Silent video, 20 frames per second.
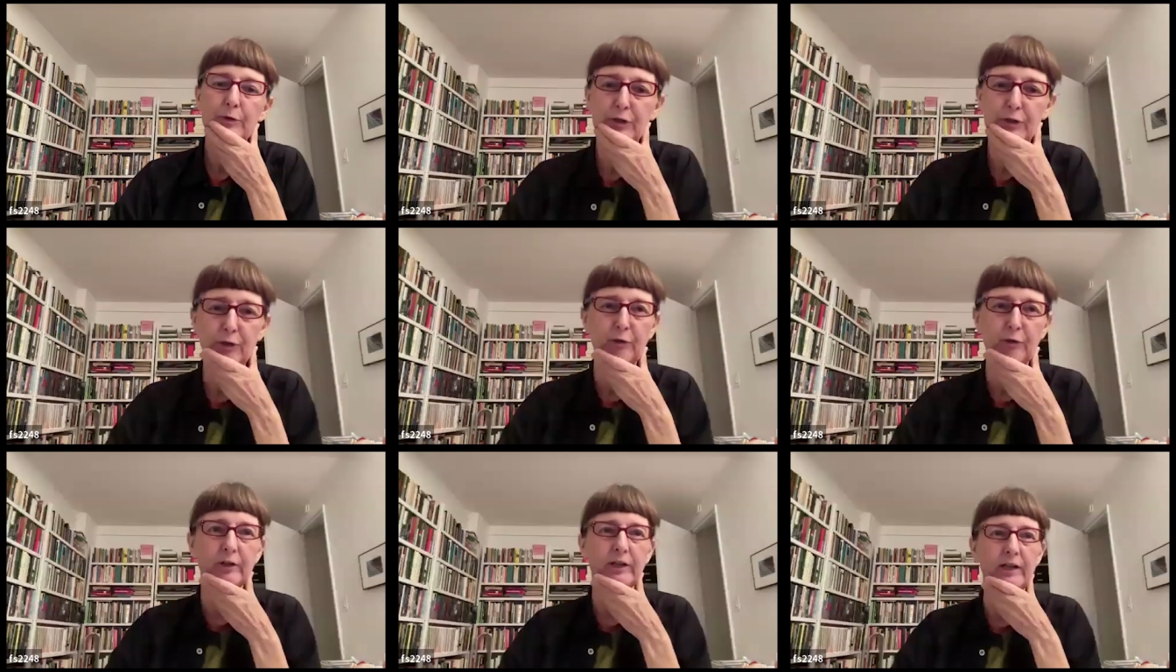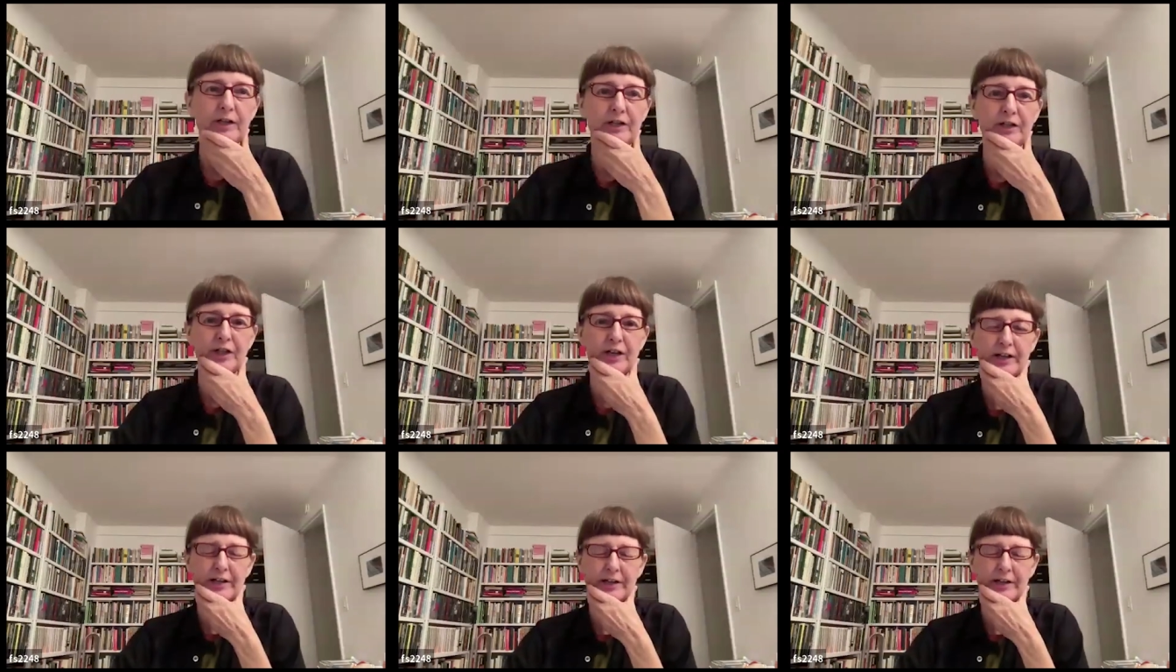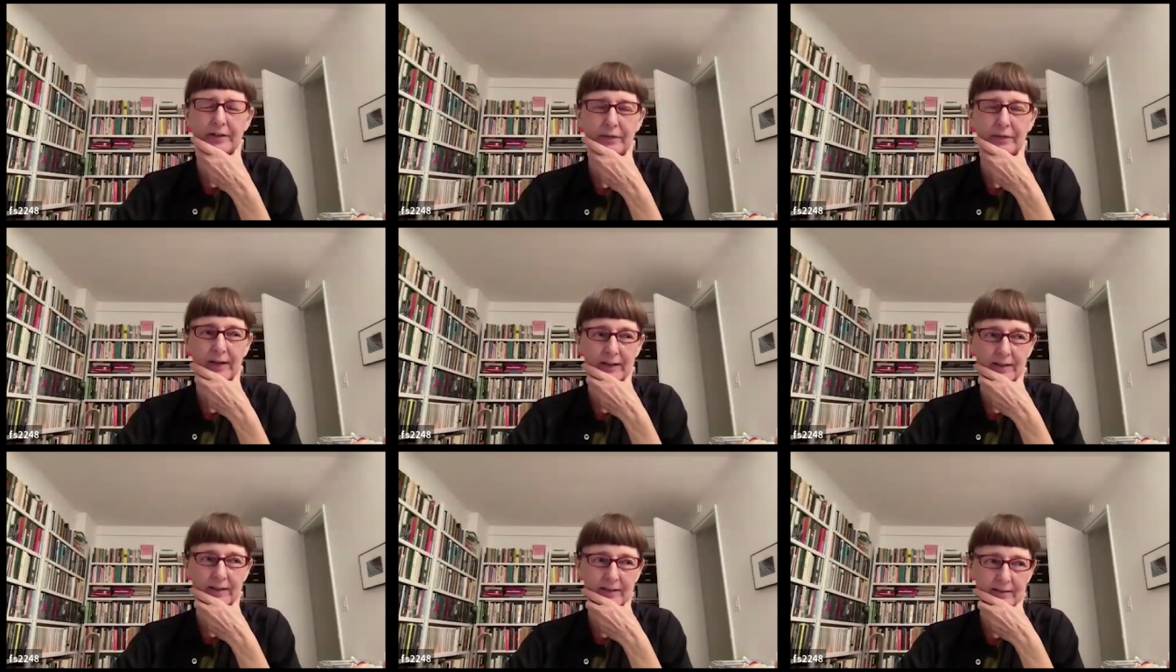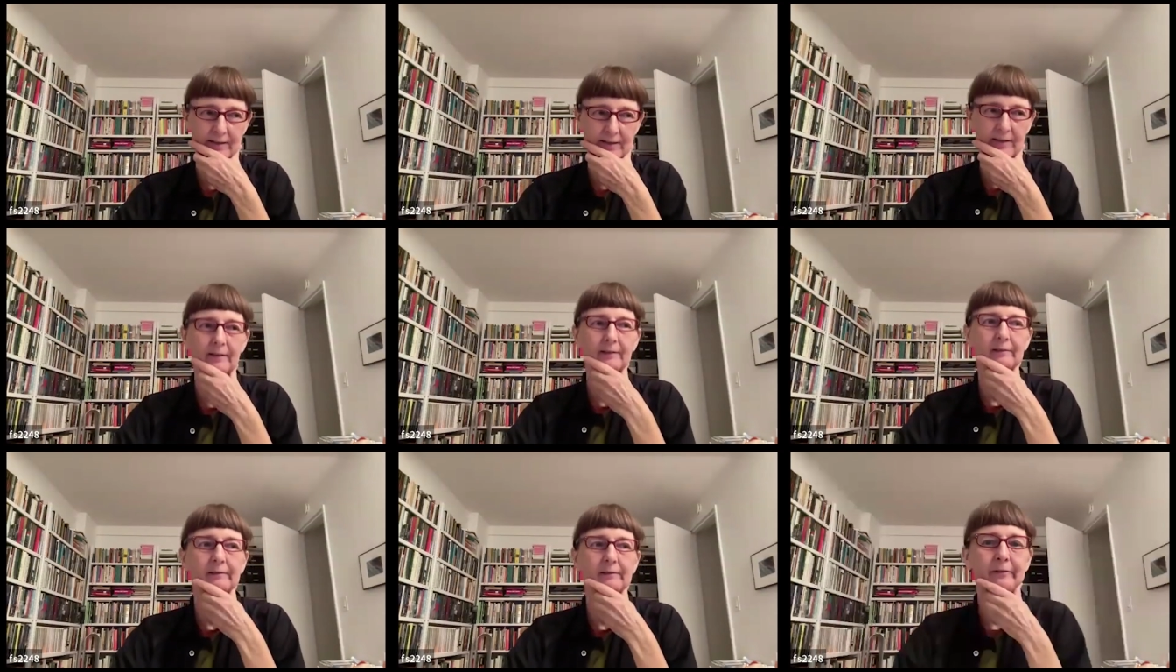oh, student initiated events.
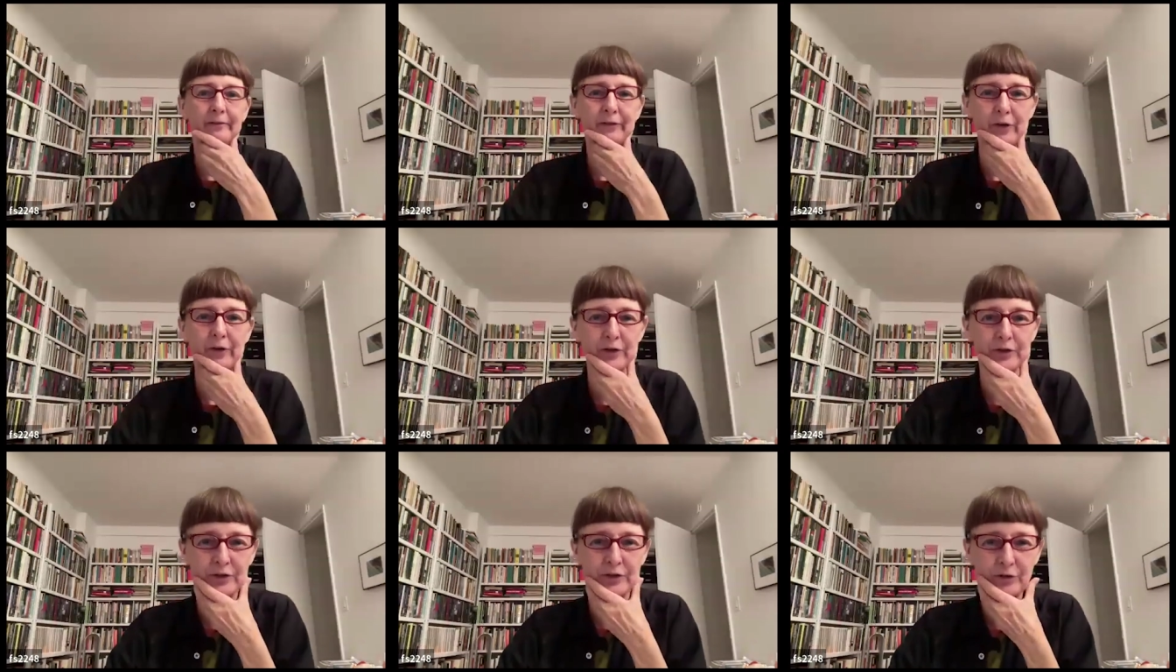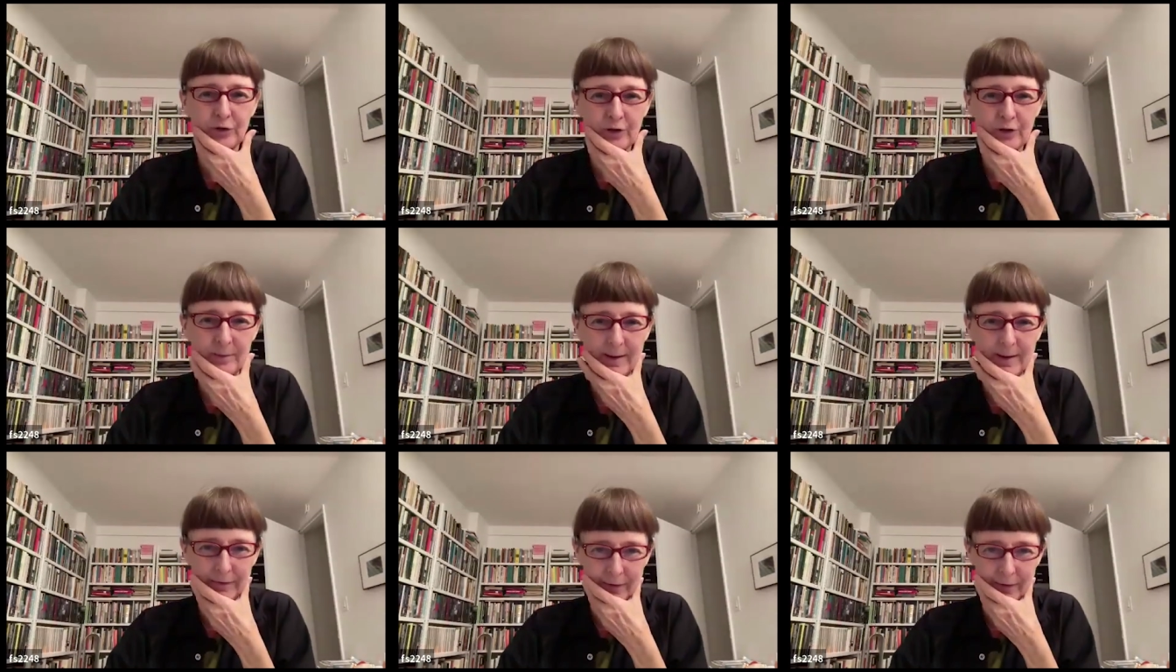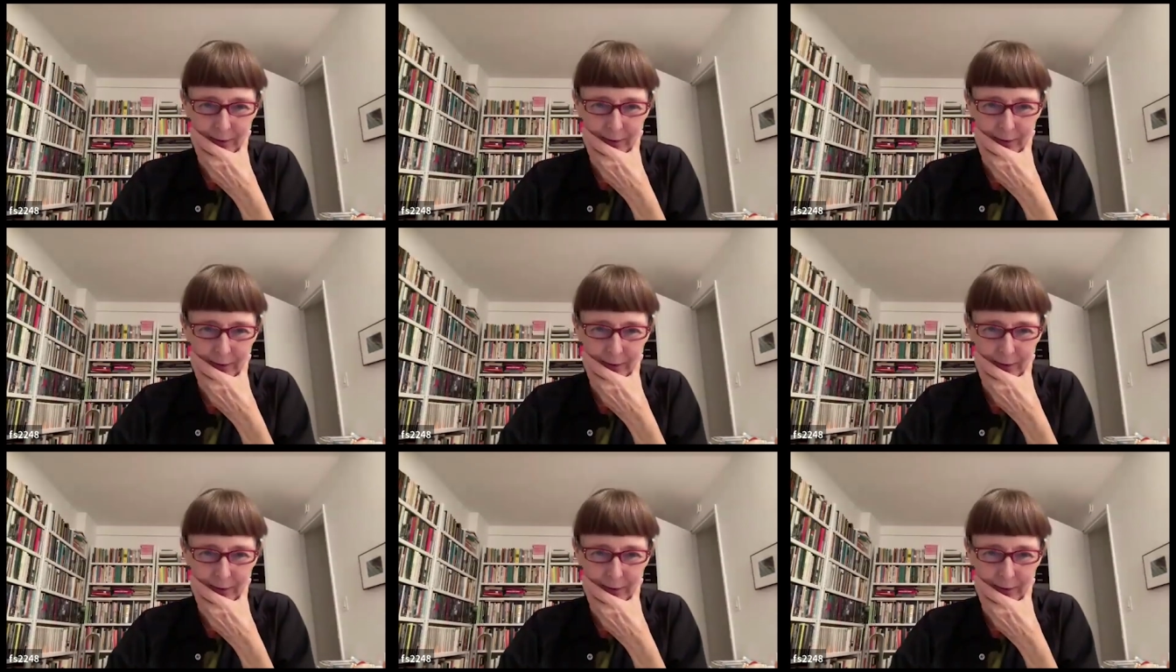Yeah, I forgot to talk about